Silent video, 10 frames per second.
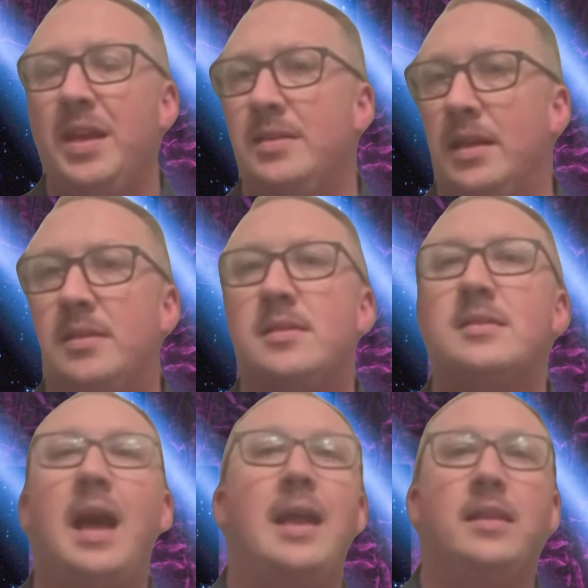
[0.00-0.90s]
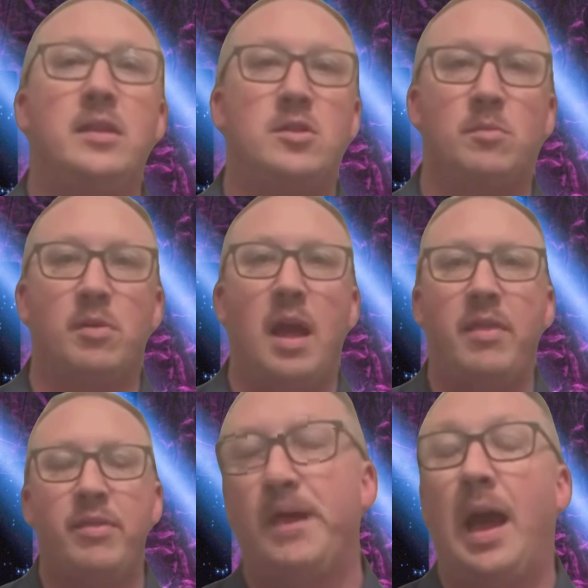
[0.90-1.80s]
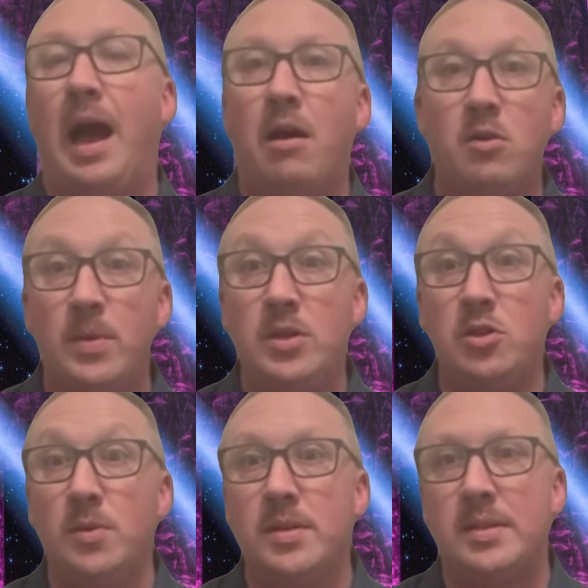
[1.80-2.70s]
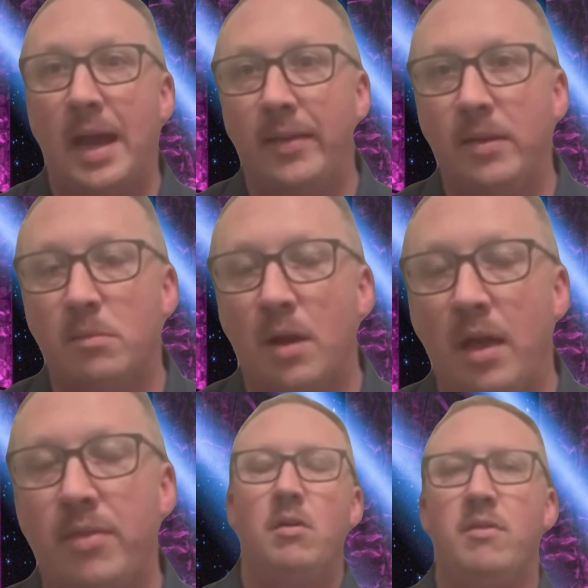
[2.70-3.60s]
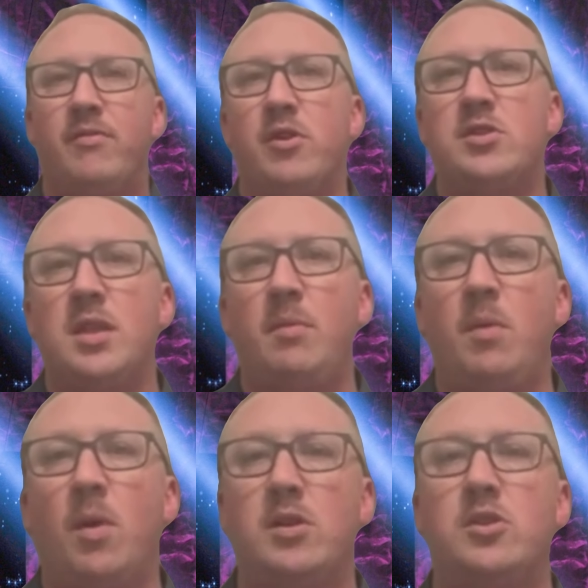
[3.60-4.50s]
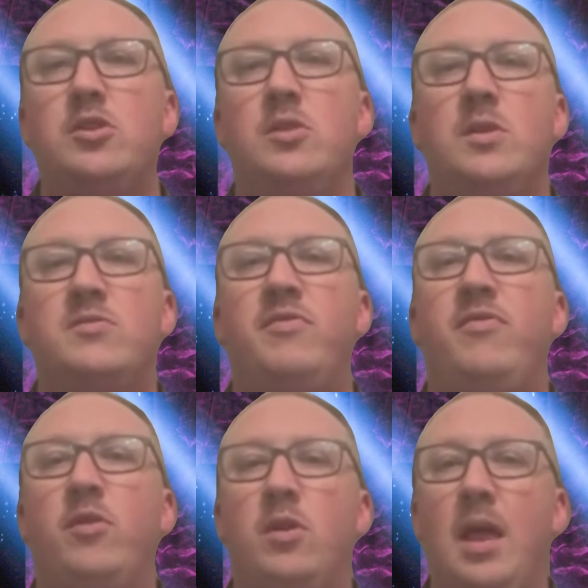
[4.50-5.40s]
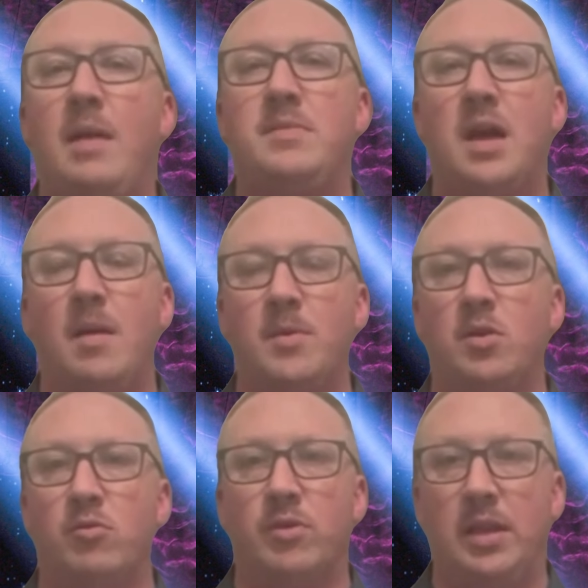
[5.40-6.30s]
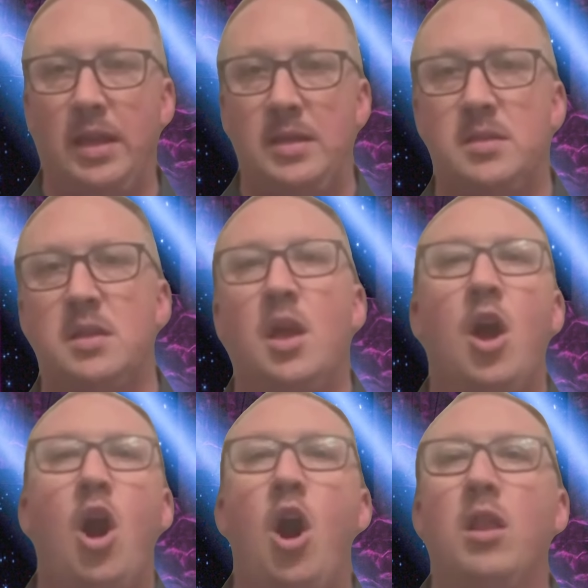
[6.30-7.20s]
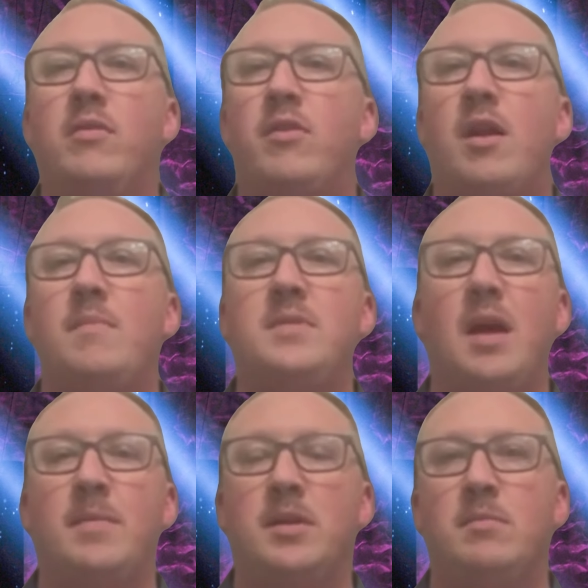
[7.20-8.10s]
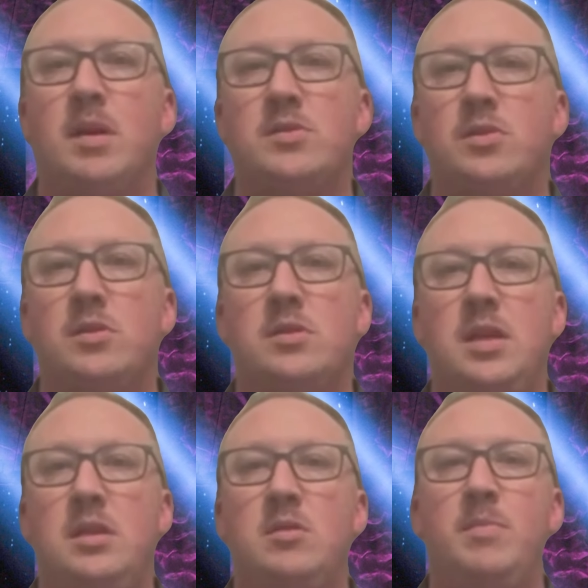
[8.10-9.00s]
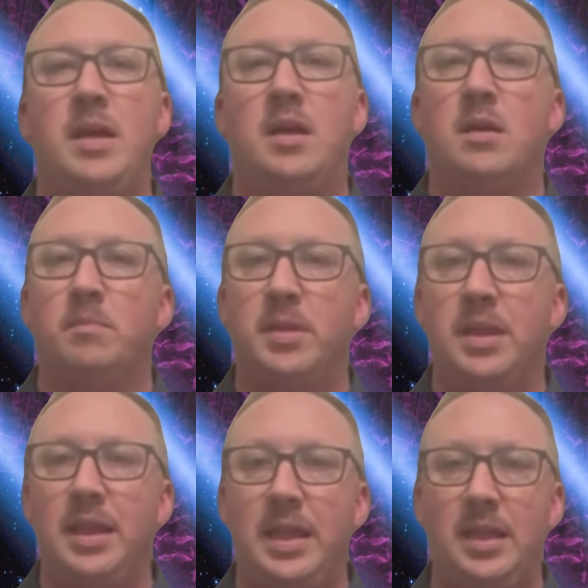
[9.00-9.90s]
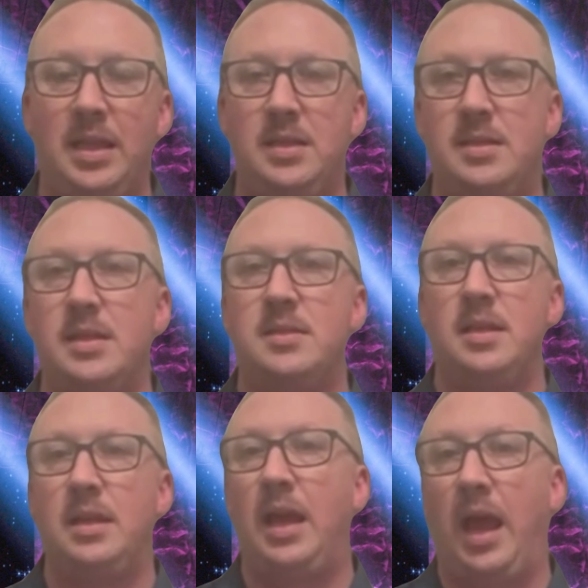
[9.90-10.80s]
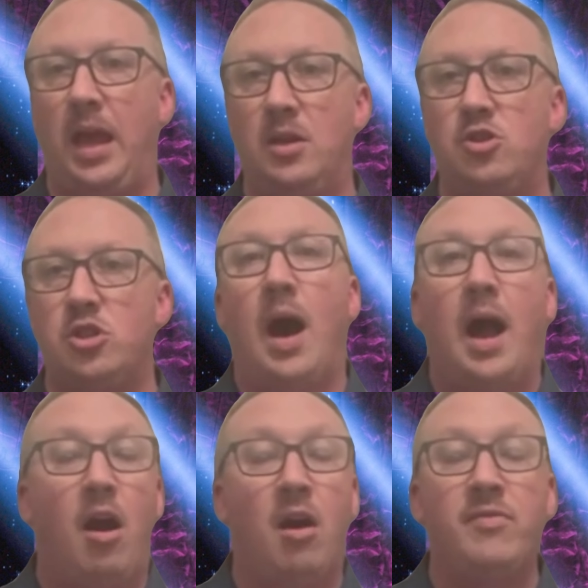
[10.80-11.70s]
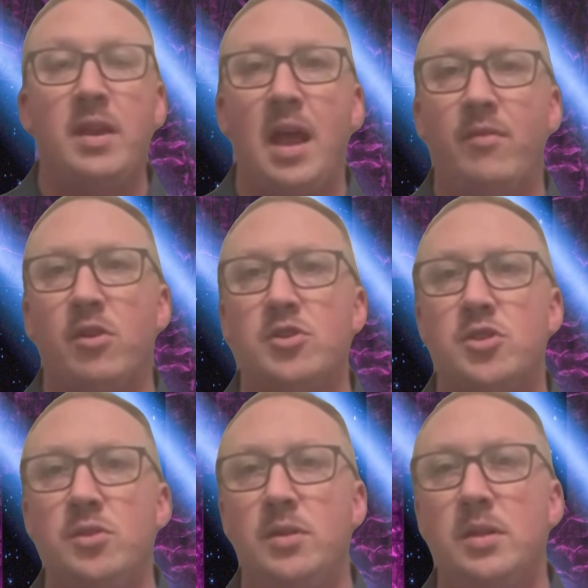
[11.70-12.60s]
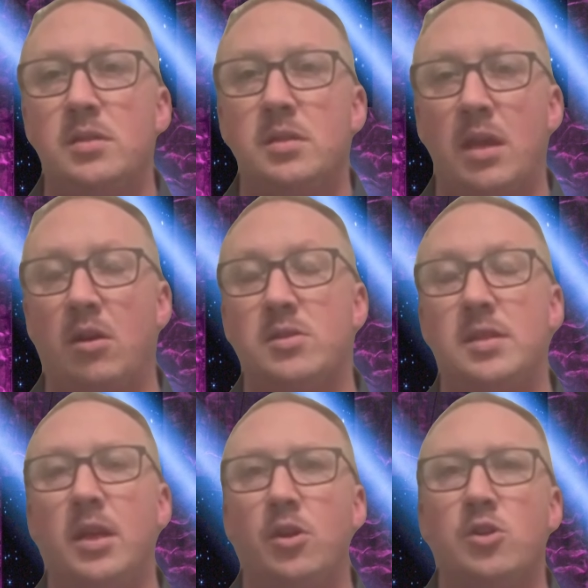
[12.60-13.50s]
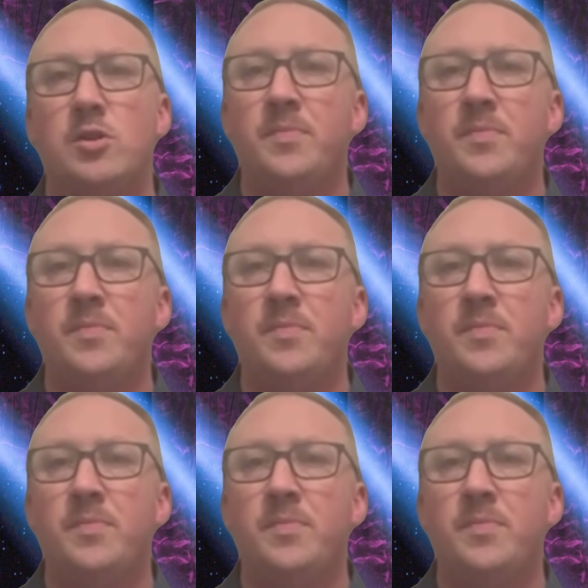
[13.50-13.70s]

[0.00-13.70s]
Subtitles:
is a silent breath. How do we do a silent breath? Well, the first thing we want to do is full abdominal release. All of our abdominal muscles need to be completely disengaged. I often have our students and our singers